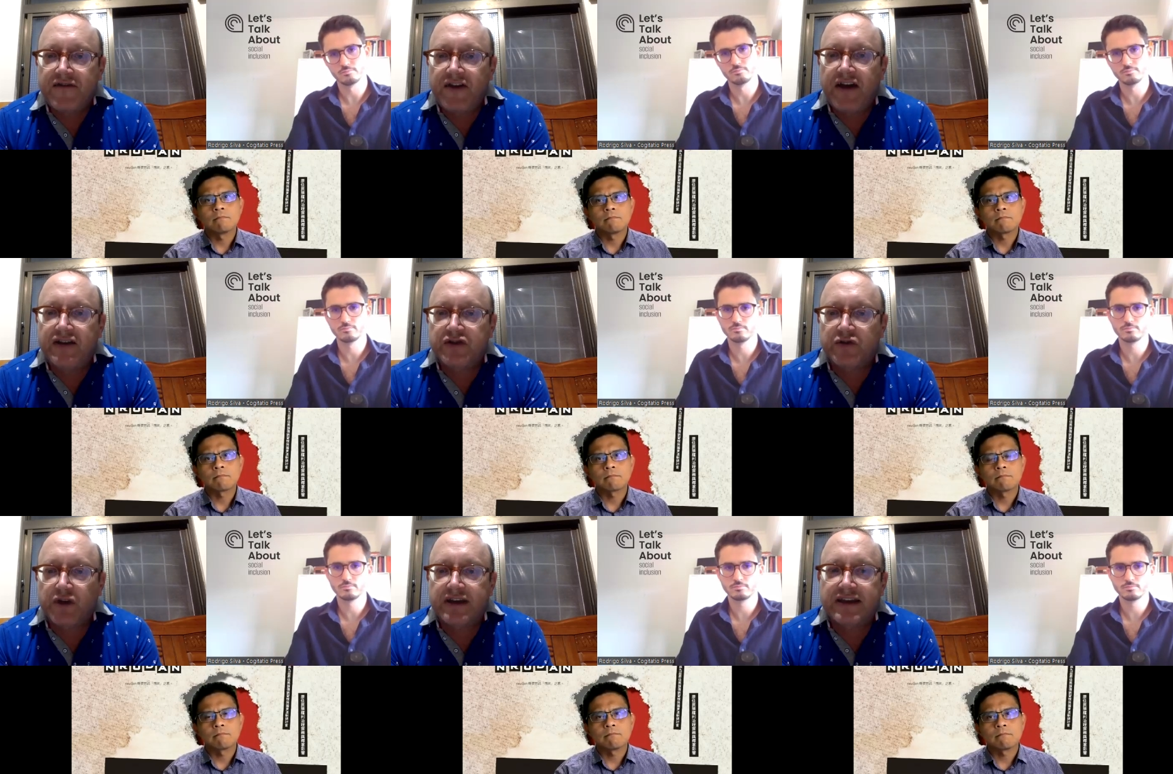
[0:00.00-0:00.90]
Speaker 1: fail to
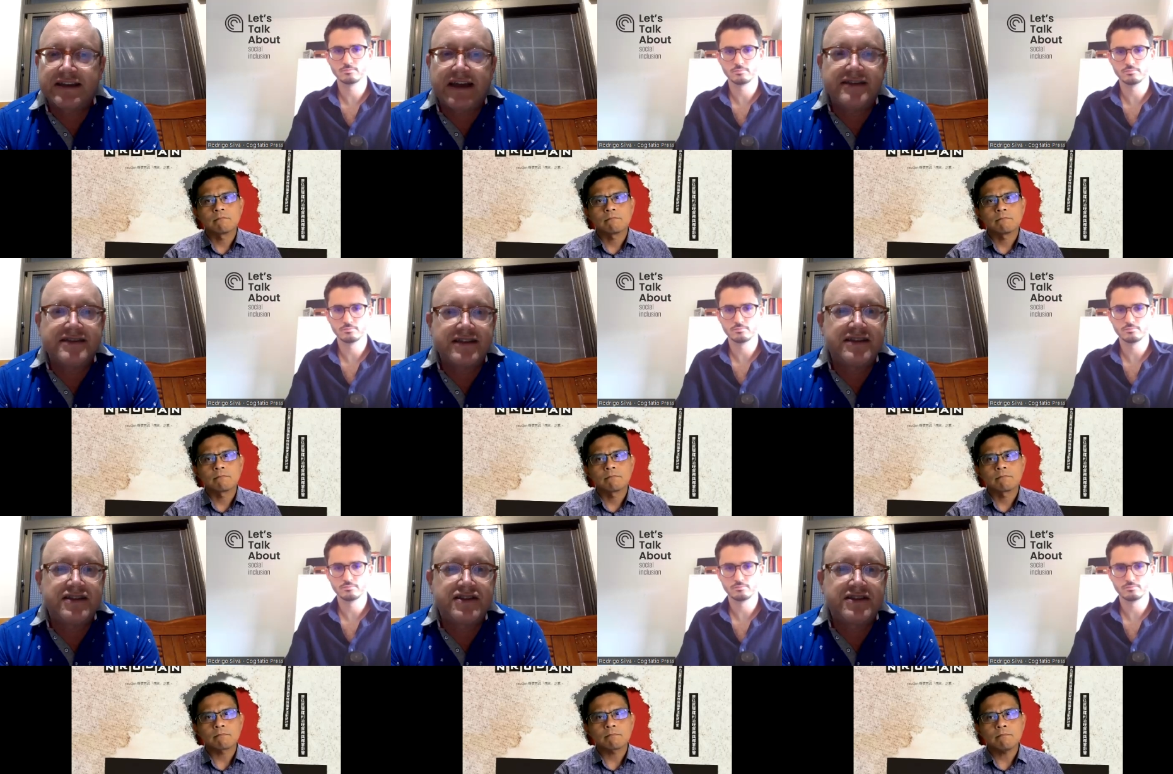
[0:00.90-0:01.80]
recognize
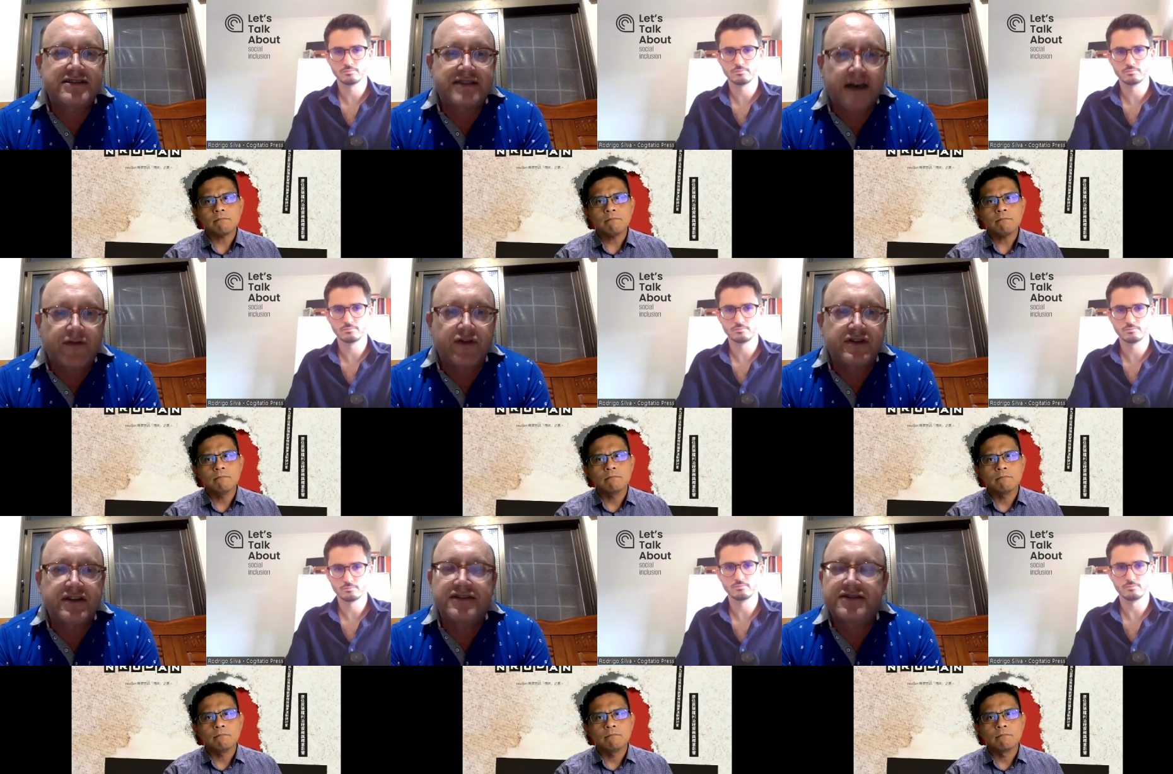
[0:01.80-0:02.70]
indigenous
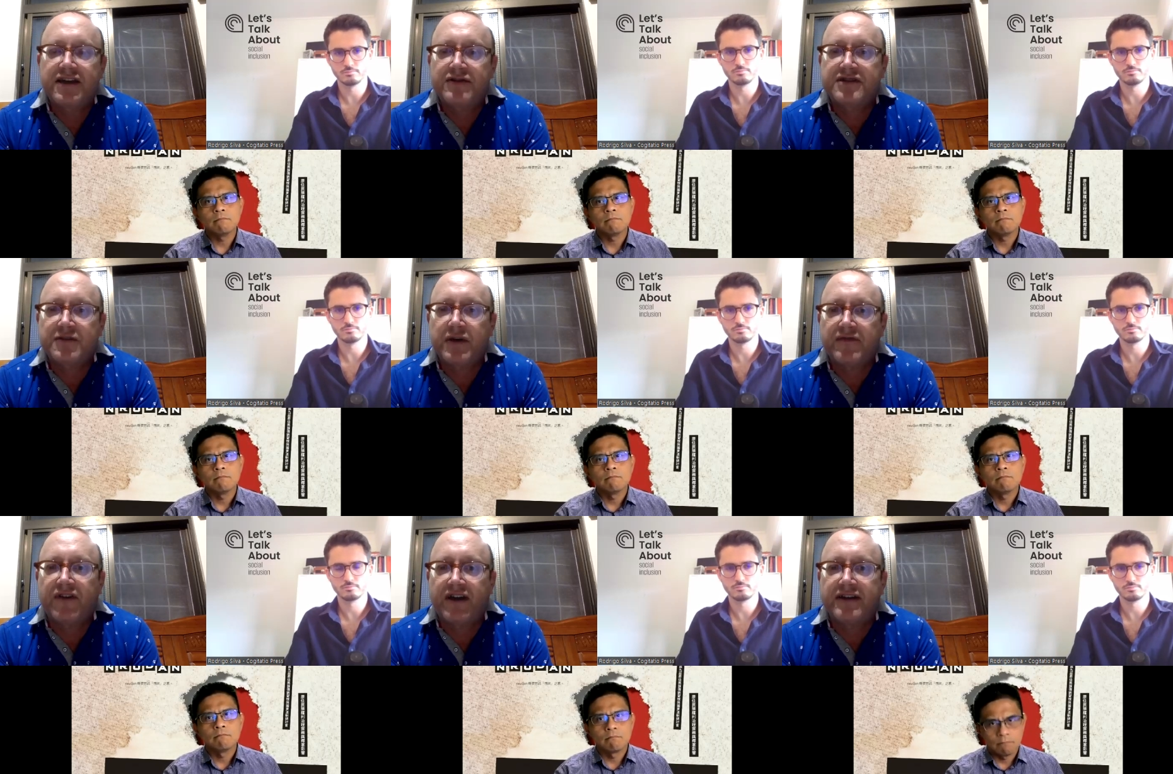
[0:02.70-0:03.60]
sovereignty. So that was the
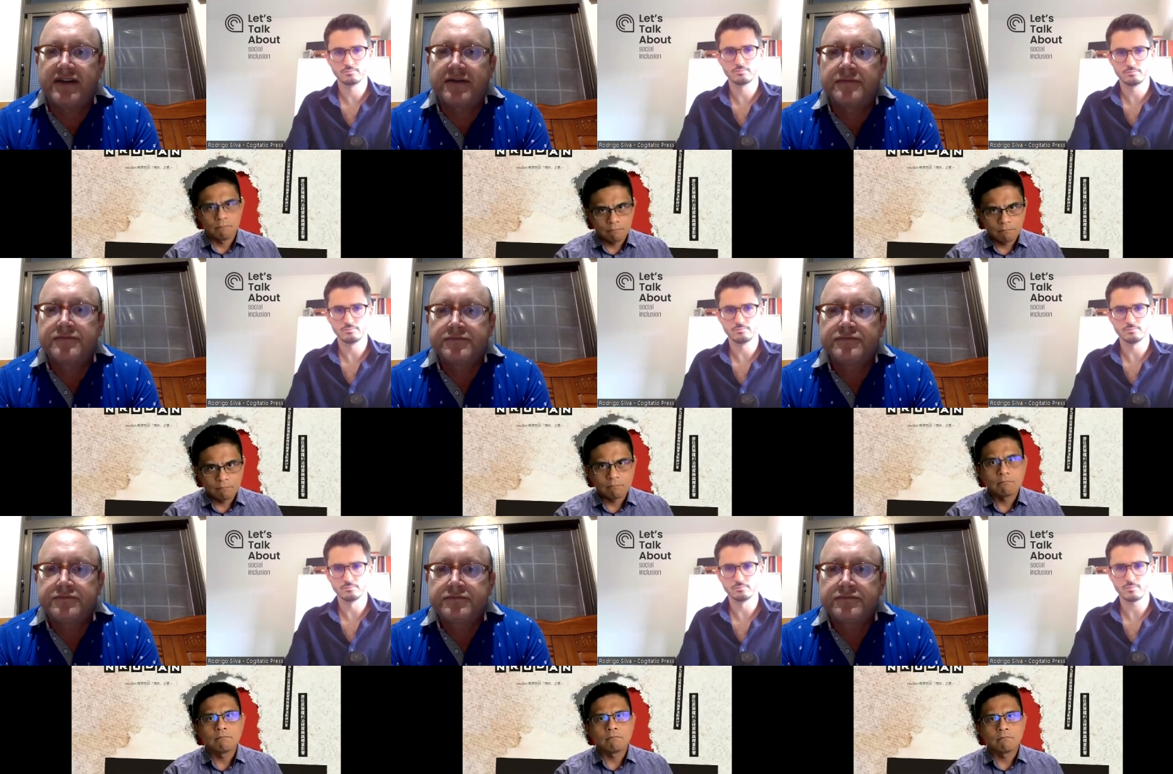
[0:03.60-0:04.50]
main finding.
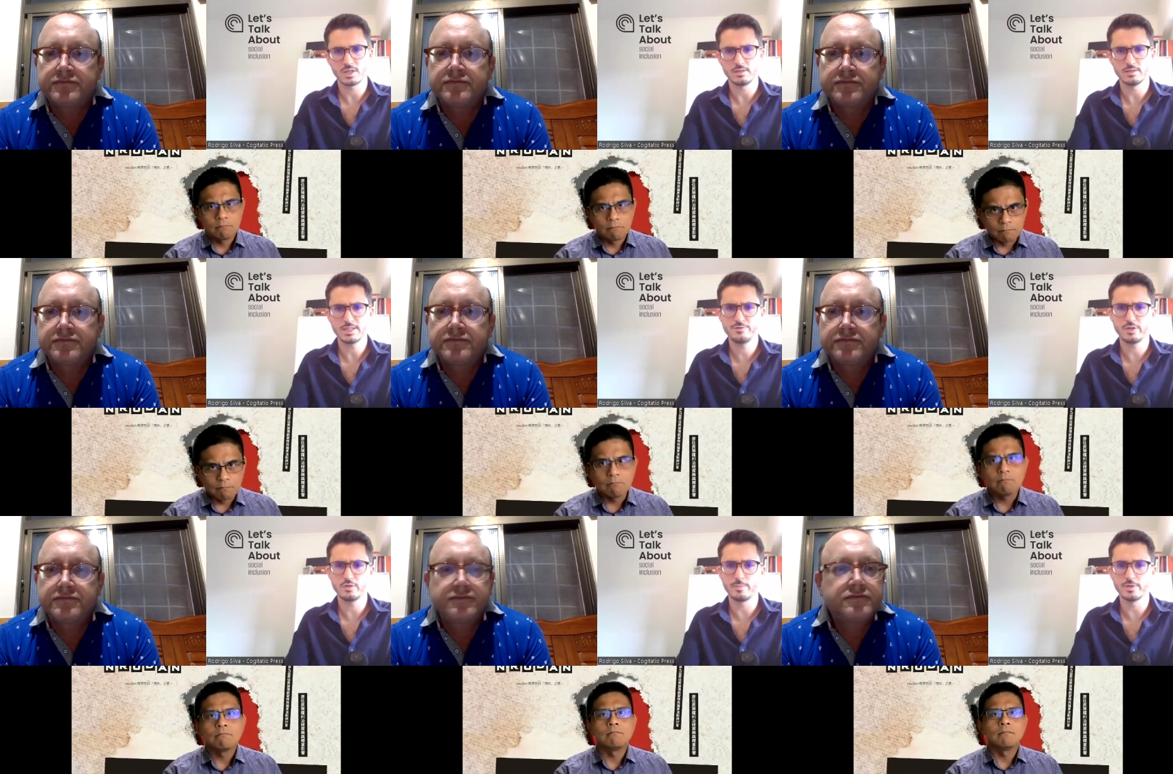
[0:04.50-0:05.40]
Speaker 2: Mm-hmm. mm-hmm. Let's
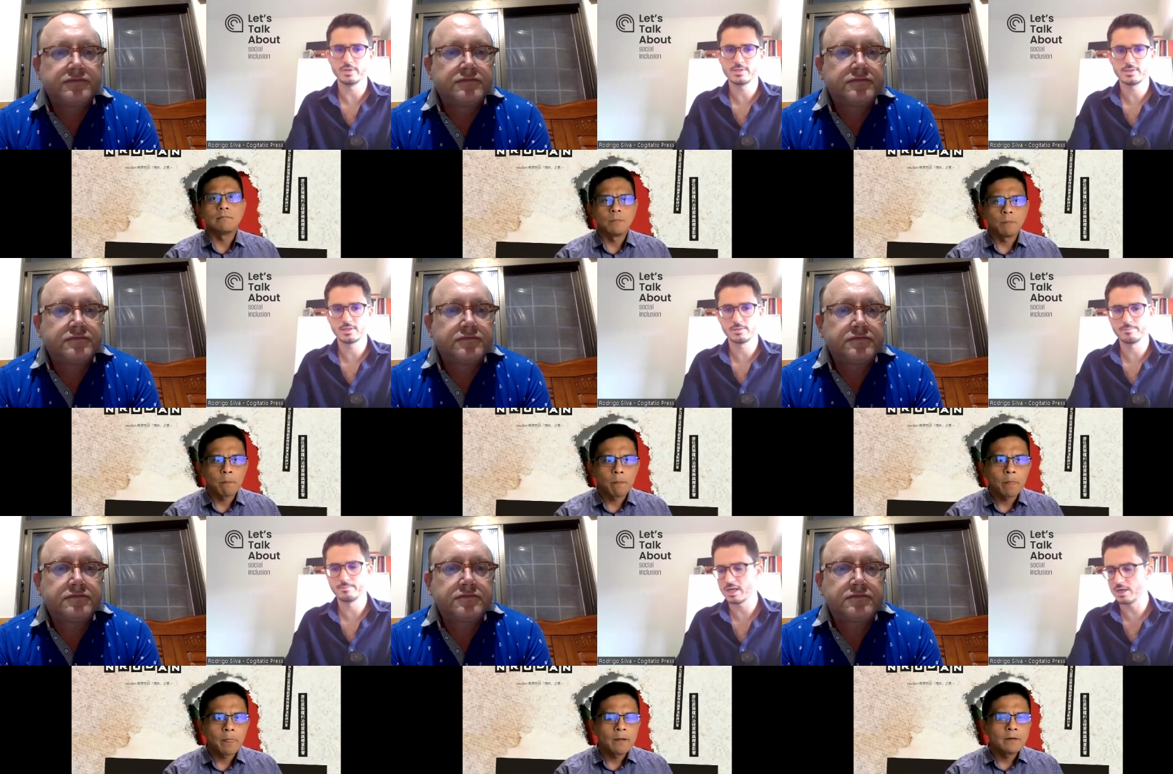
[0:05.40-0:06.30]
follow up on this,
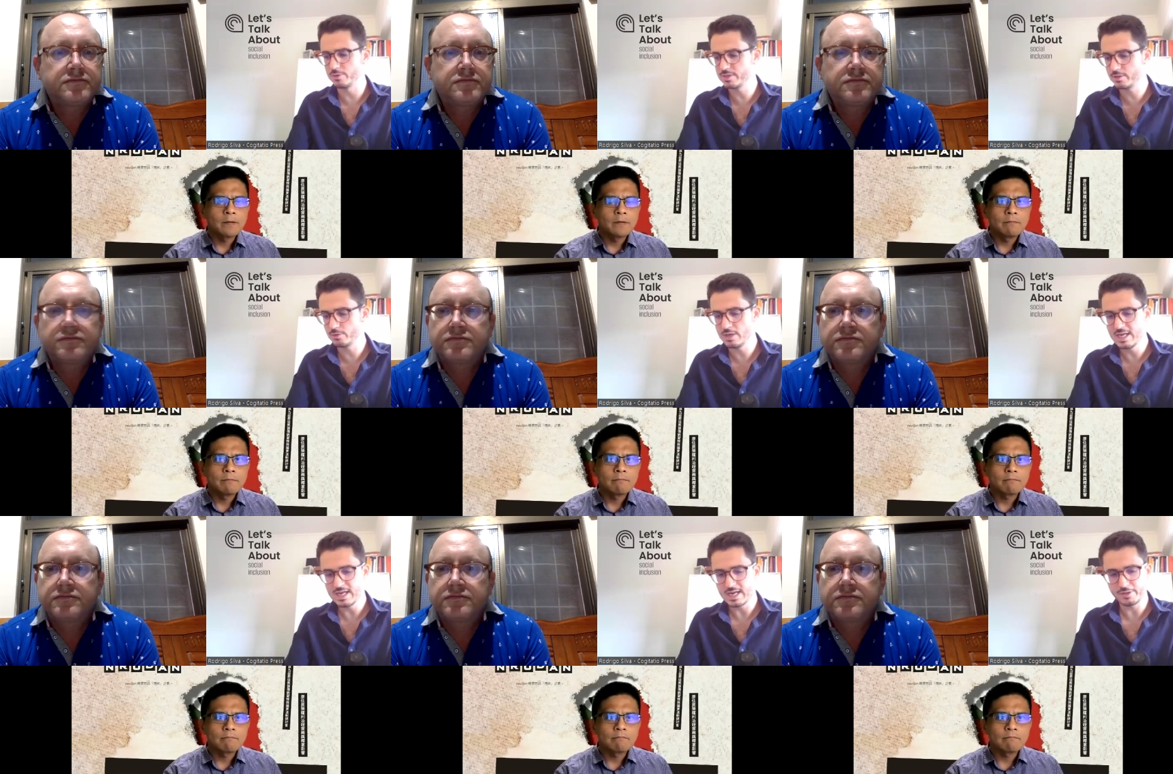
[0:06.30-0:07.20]
um, Awi. So
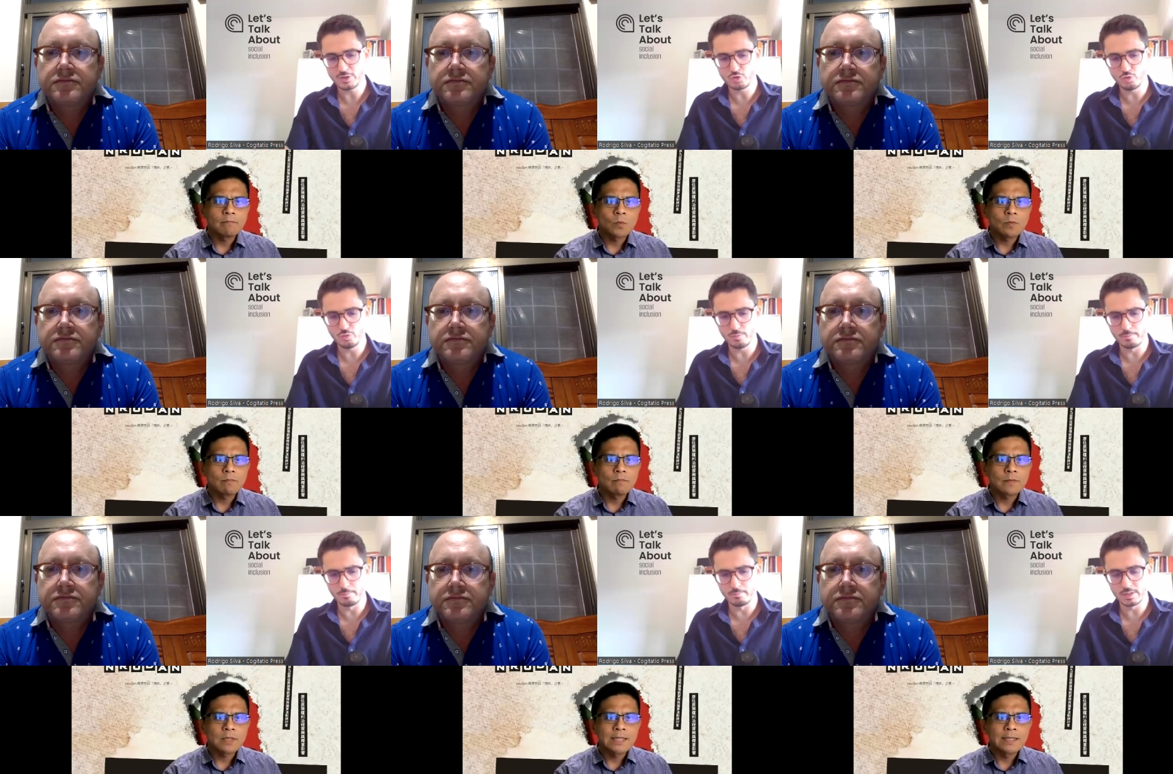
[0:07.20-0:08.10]
I think the two
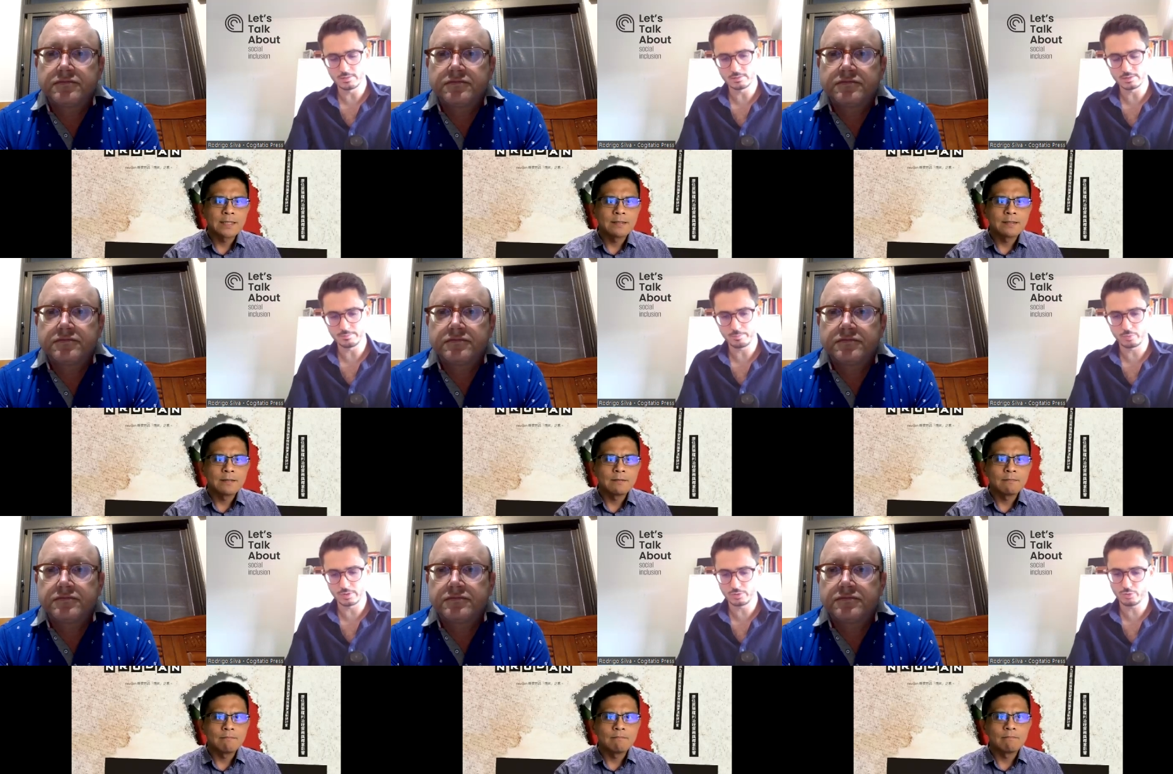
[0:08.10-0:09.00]
uh, imp-